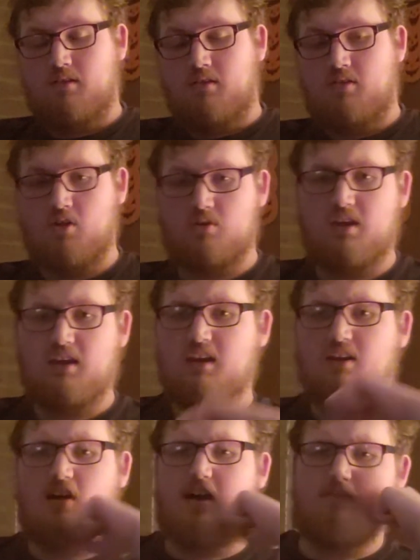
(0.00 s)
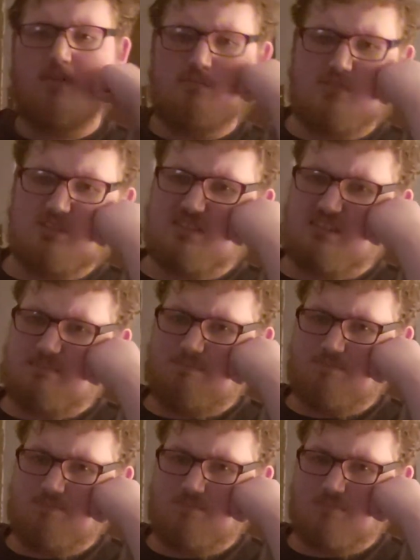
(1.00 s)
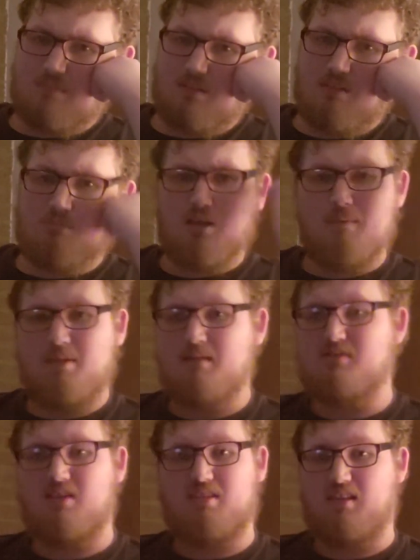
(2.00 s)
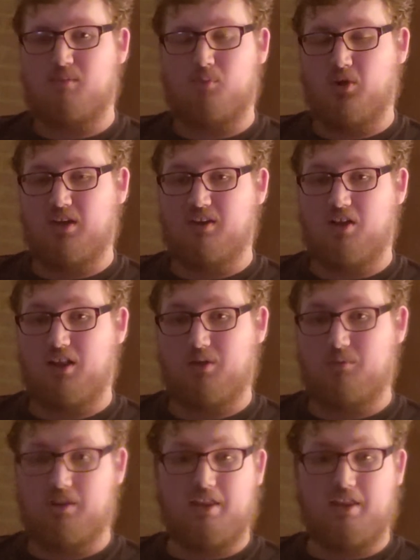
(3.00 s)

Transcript: So to end it off, sometimes I'm just disappointed in Hollywood.